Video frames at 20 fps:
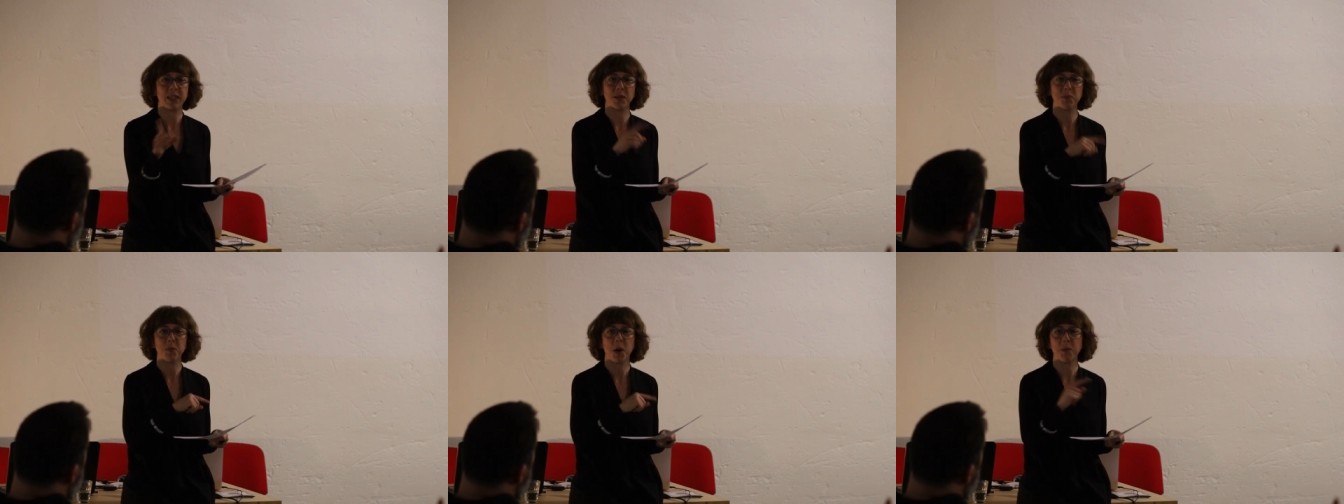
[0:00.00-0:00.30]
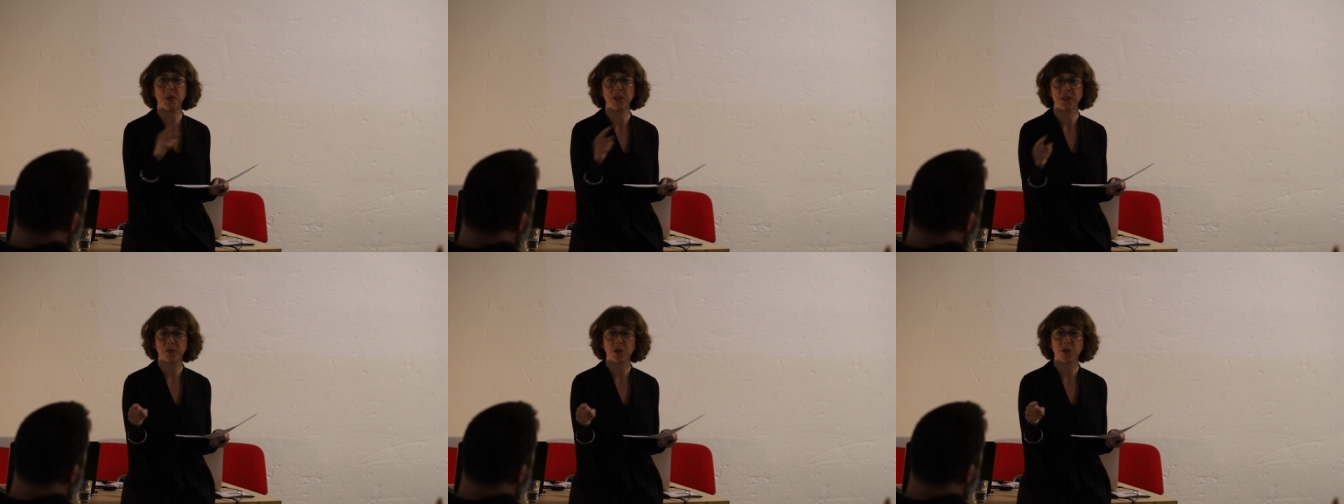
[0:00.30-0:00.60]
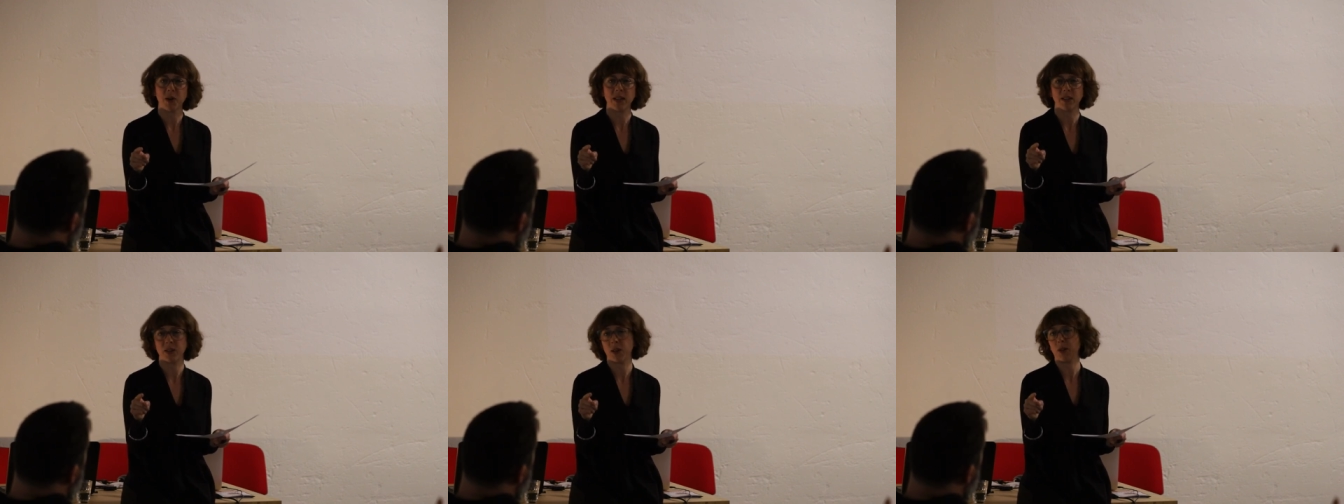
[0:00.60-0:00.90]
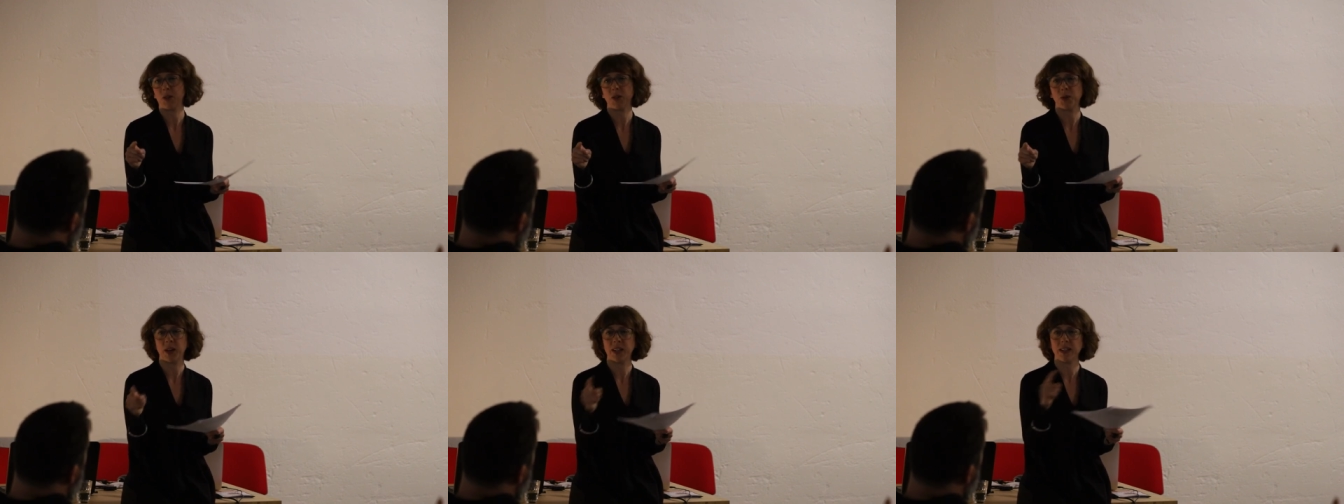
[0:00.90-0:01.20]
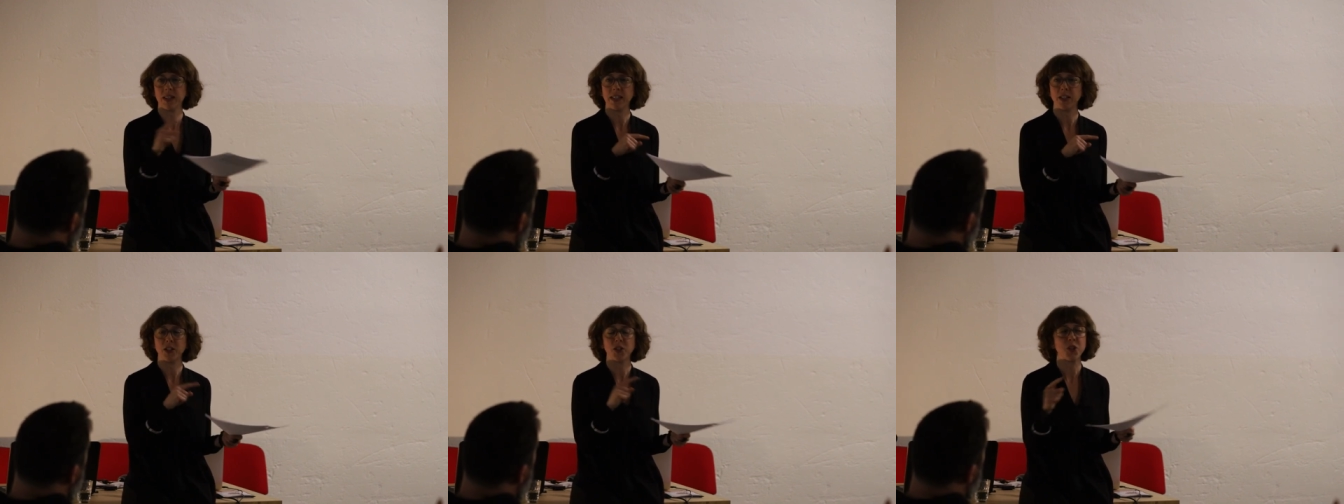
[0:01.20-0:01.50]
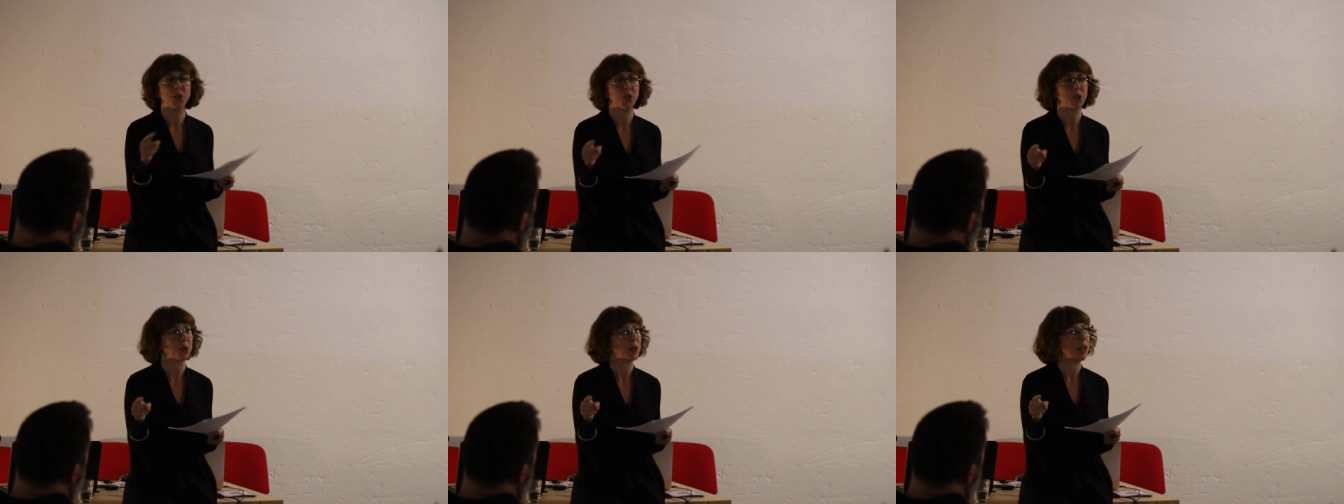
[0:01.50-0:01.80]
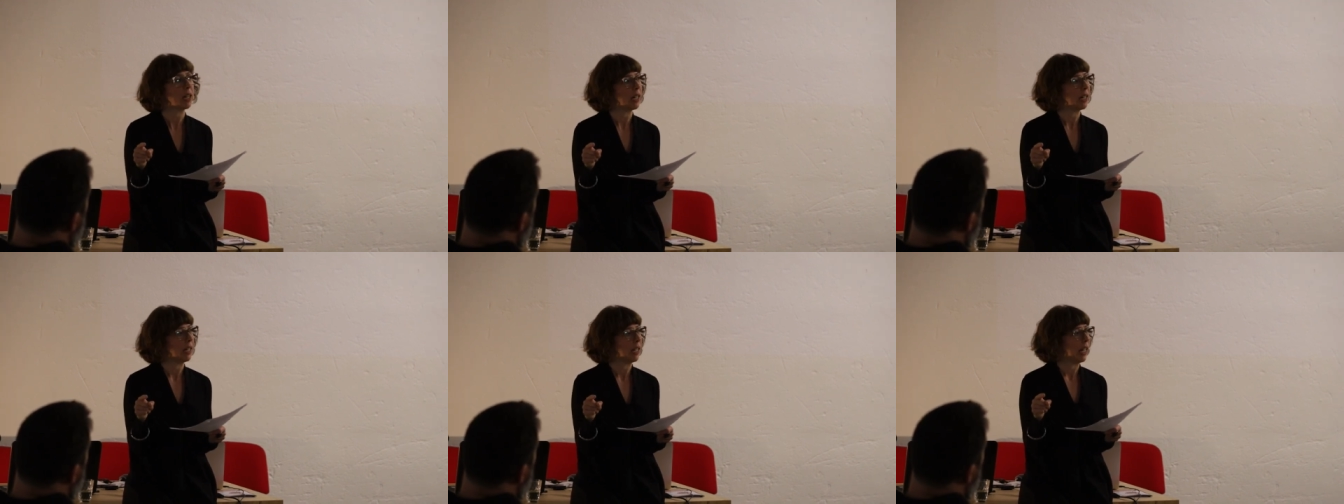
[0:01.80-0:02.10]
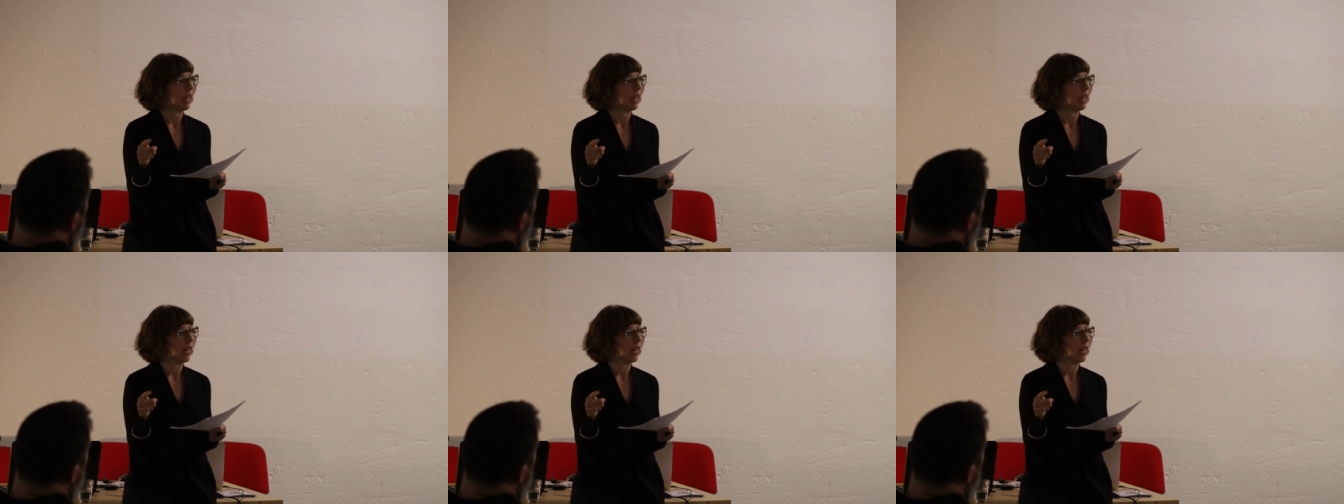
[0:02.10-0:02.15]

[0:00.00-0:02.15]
it's a moment for us also, I think, to